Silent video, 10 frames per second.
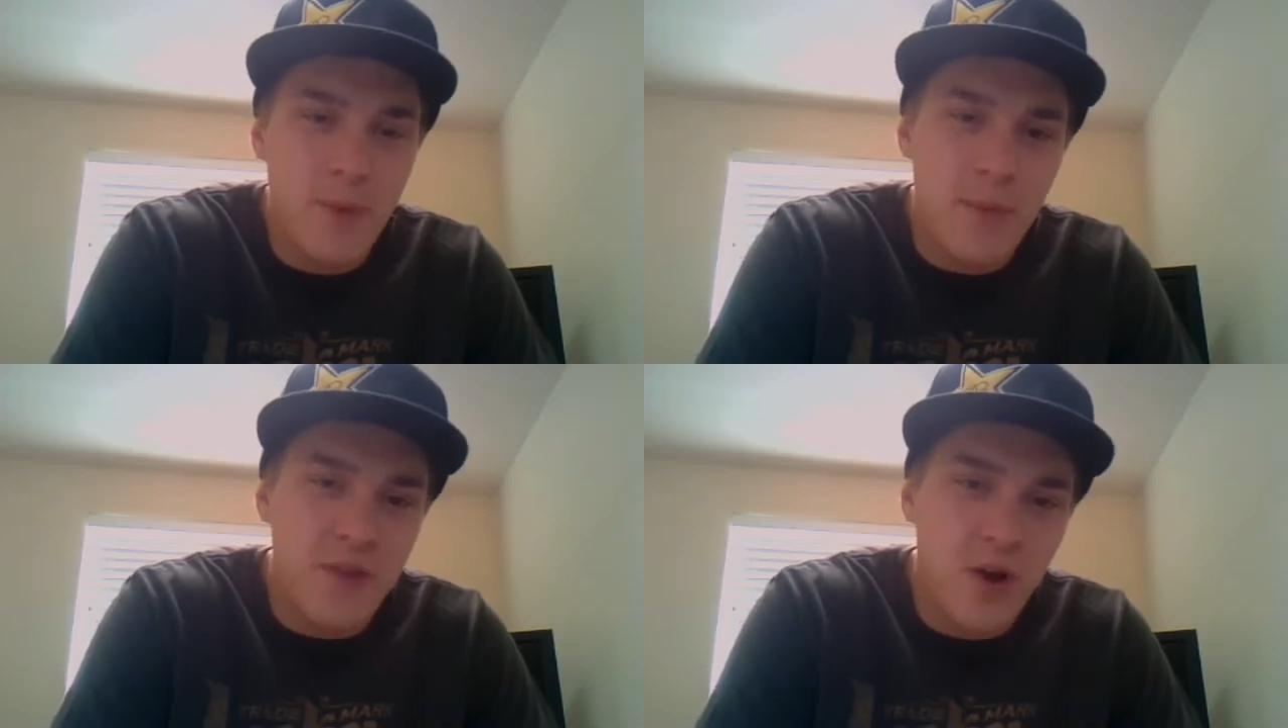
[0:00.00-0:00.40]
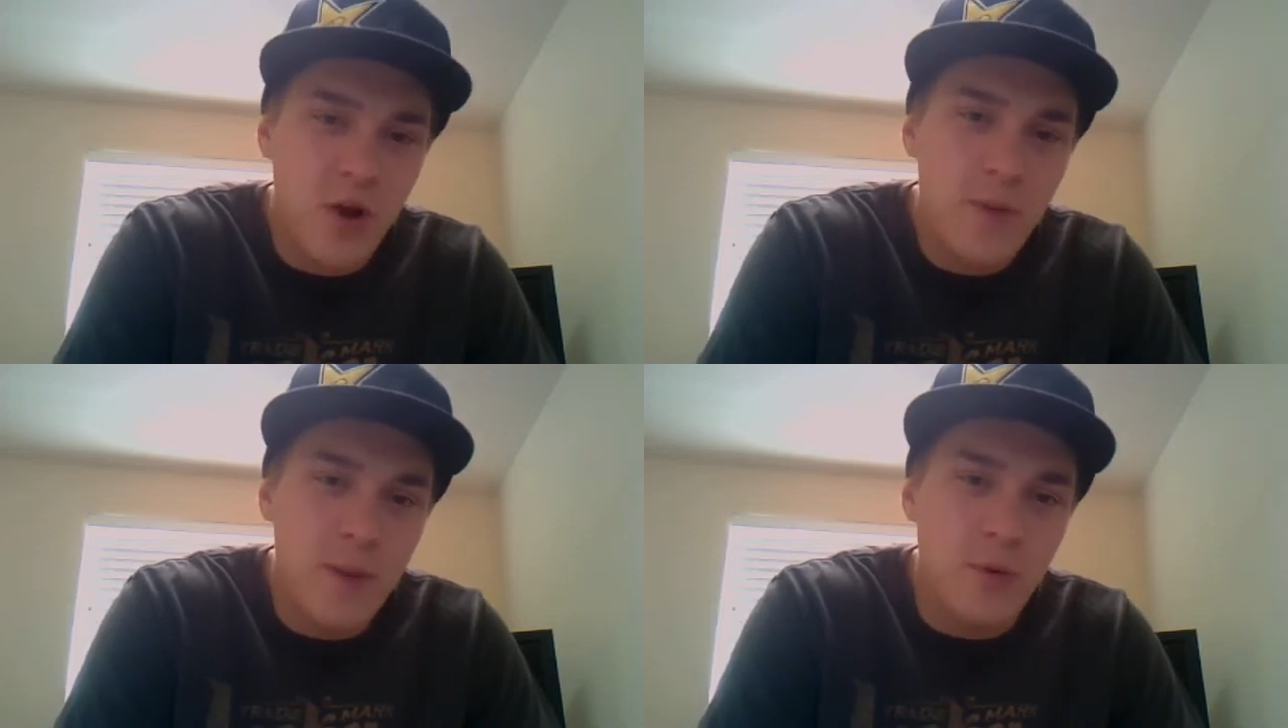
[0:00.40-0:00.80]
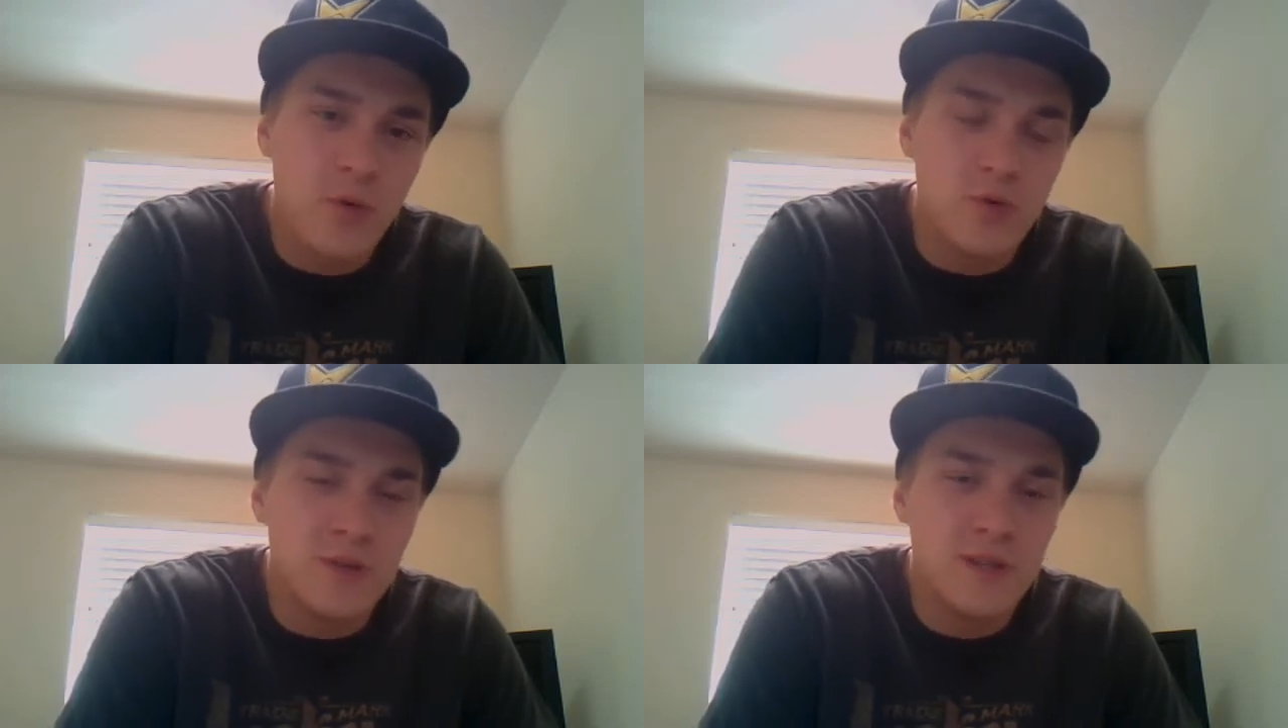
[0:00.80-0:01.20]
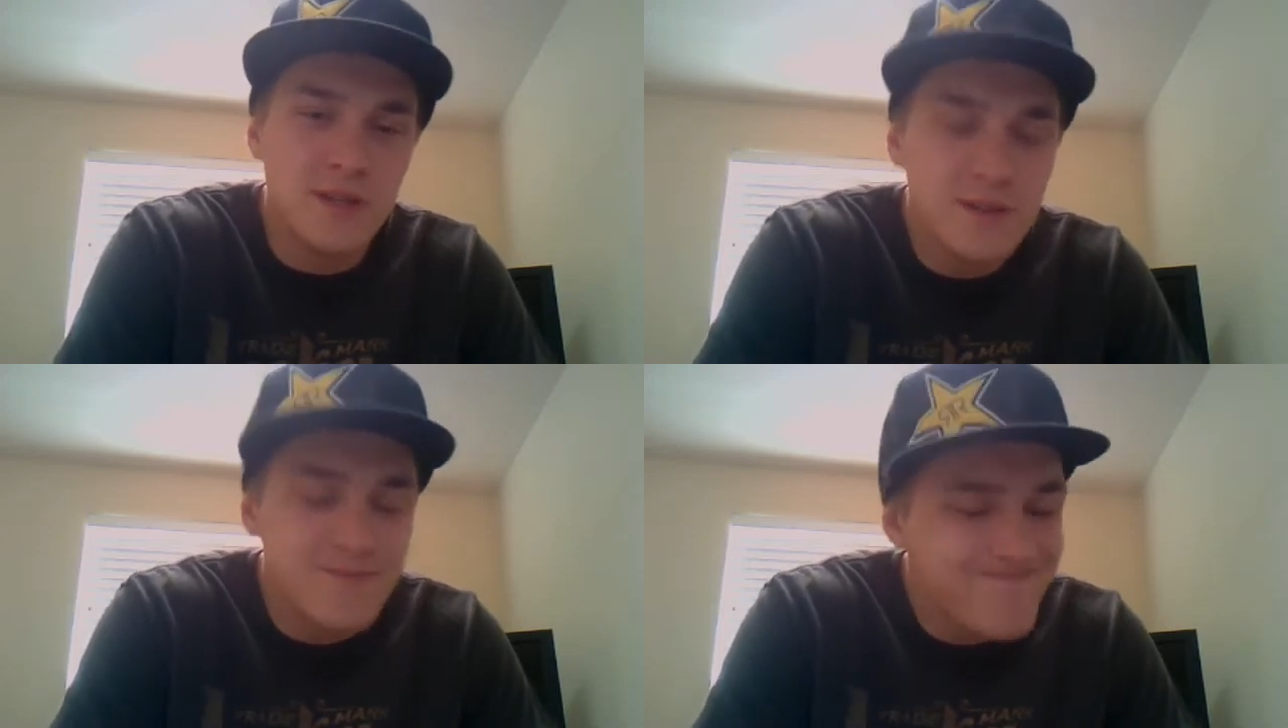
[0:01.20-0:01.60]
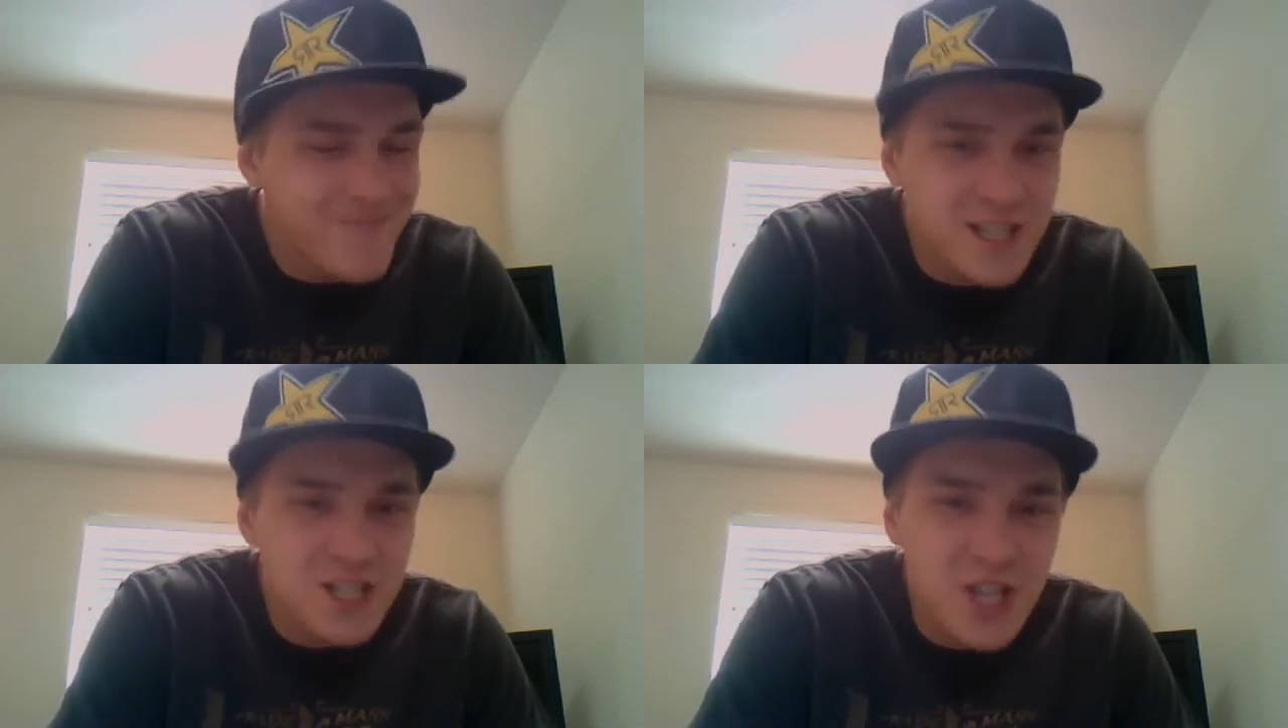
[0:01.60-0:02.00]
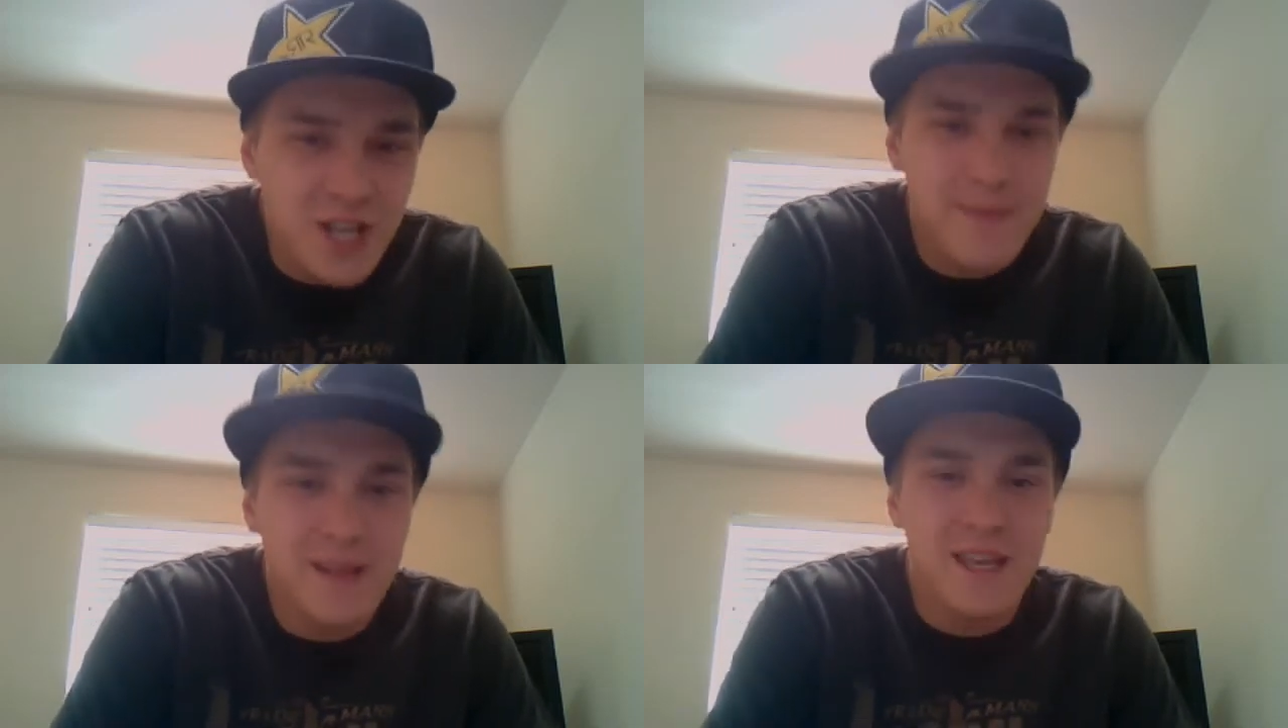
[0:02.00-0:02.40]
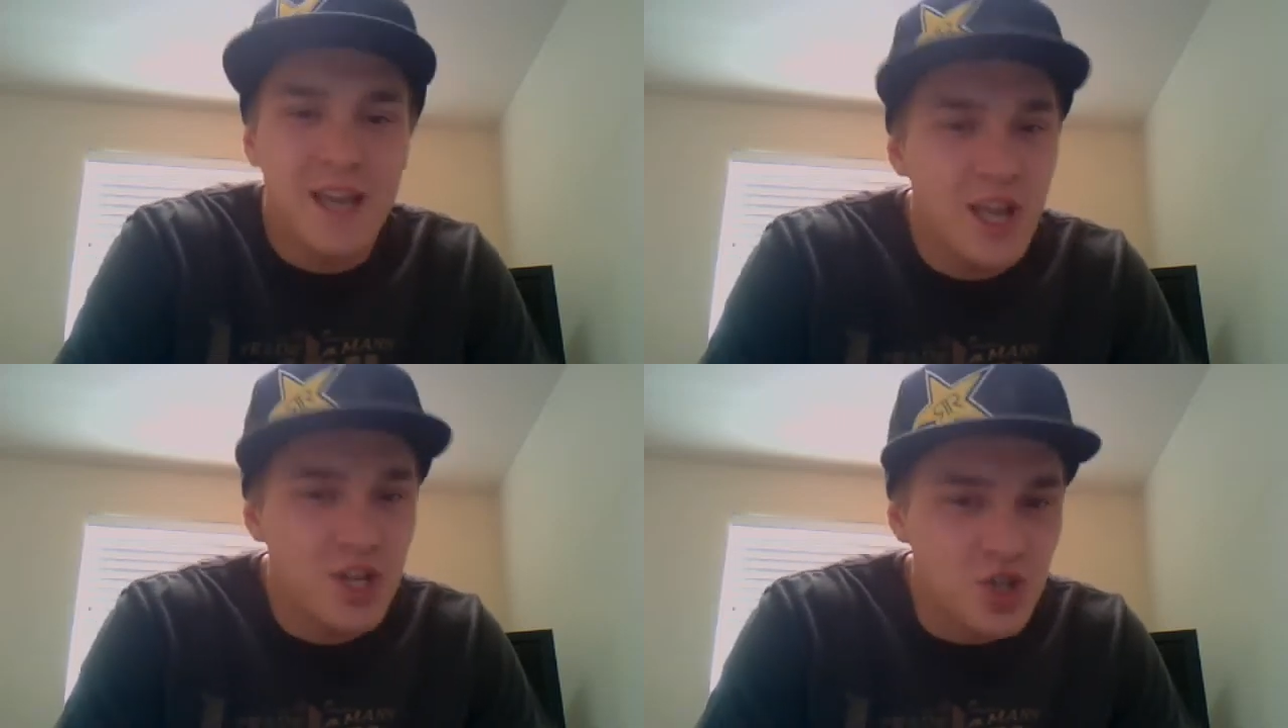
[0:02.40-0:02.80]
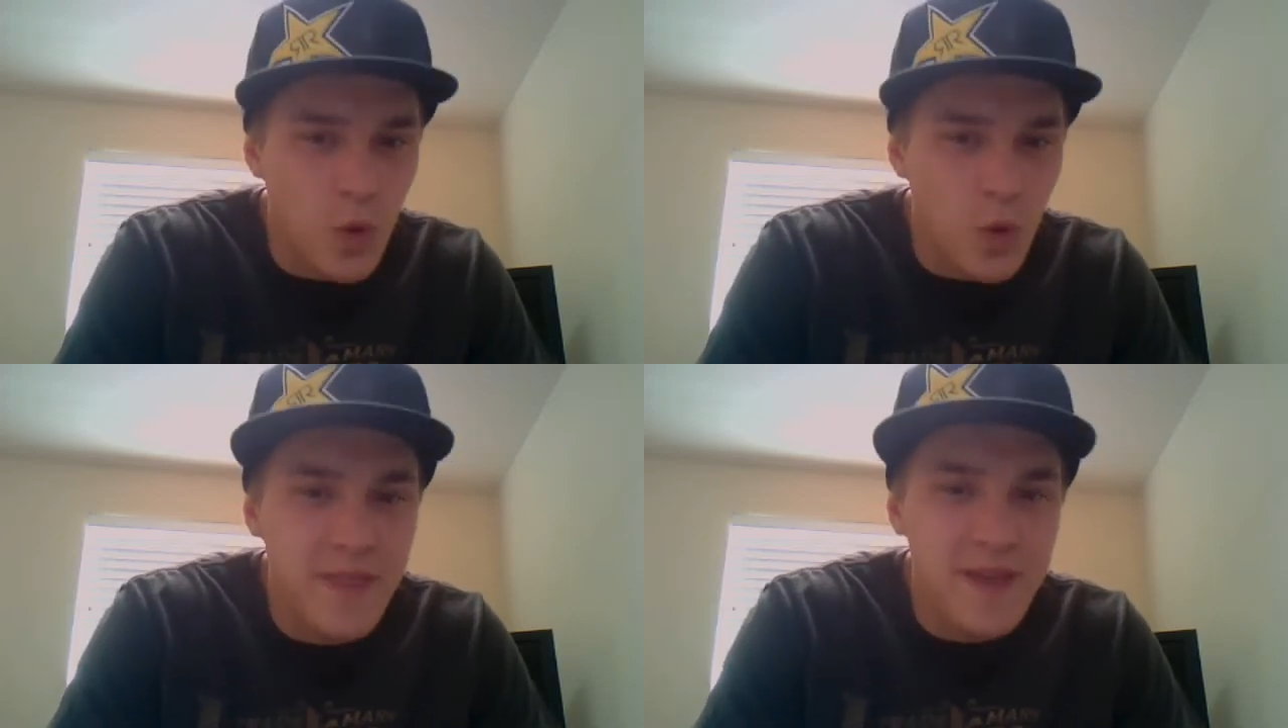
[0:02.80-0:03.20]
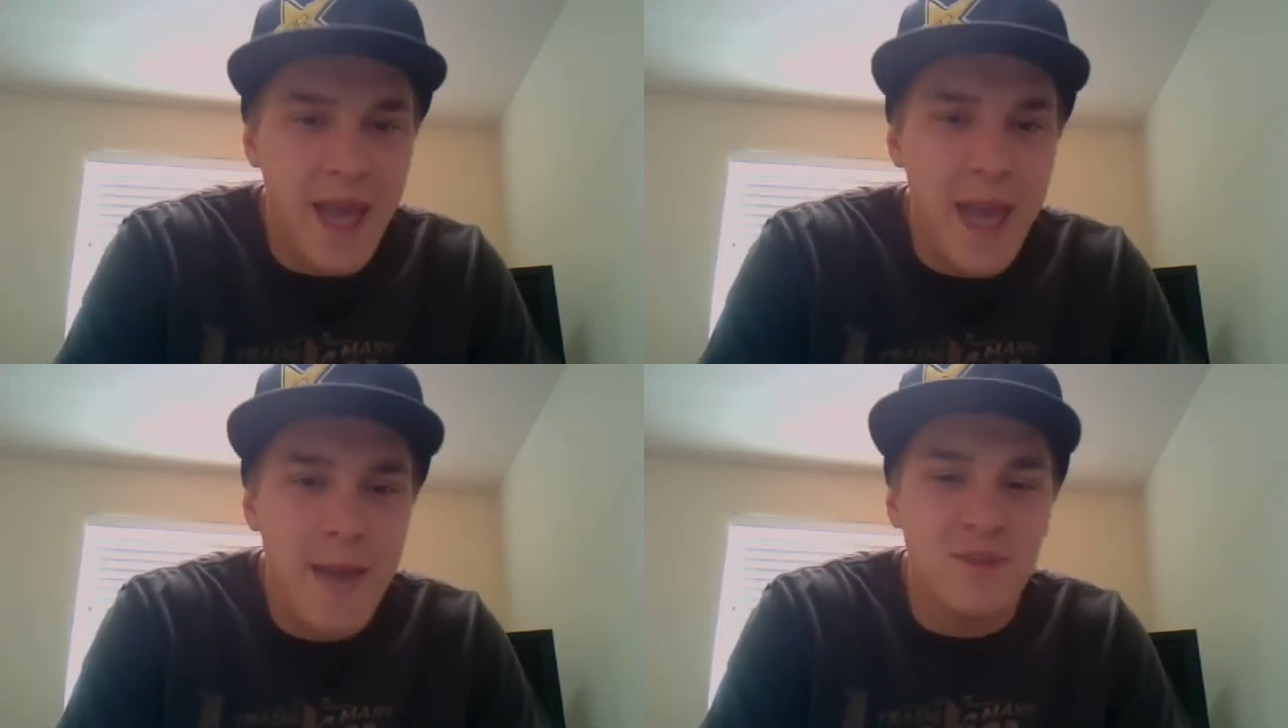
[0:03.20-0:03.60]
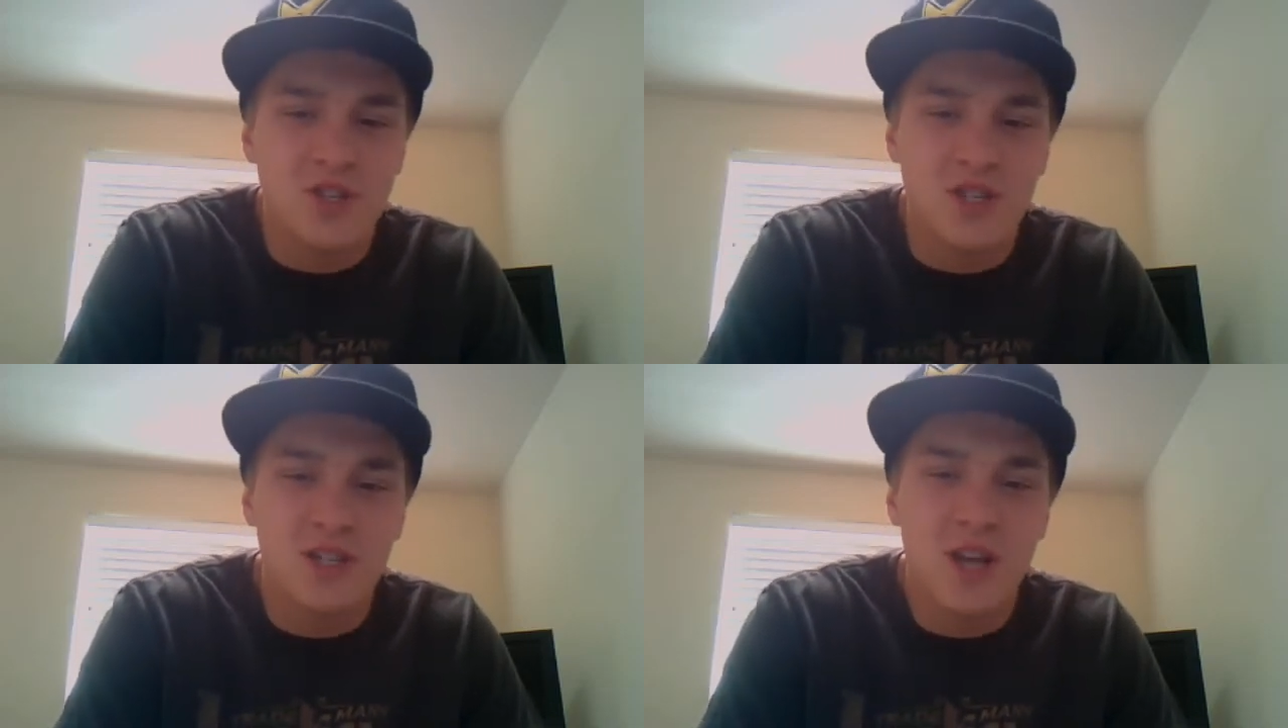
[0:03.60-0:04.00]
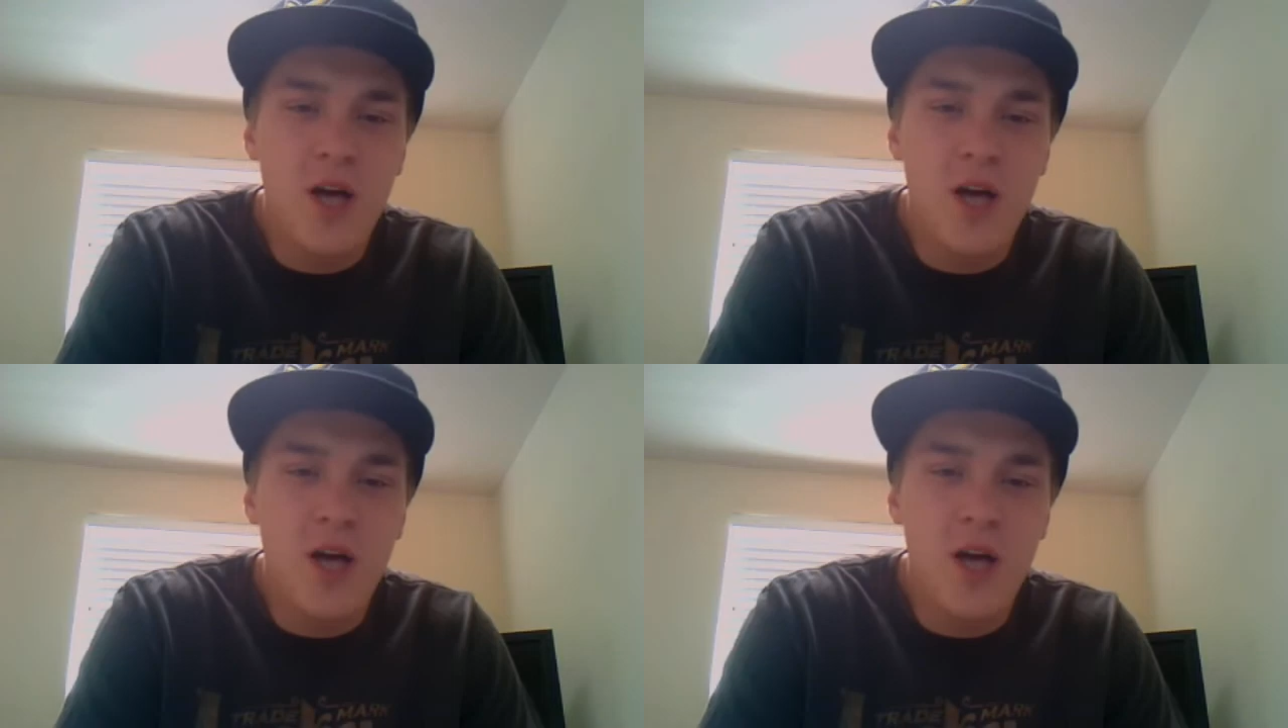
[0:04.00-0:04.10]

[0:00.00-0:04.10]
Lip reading: But there are people who legitimately enjoy the game. They're just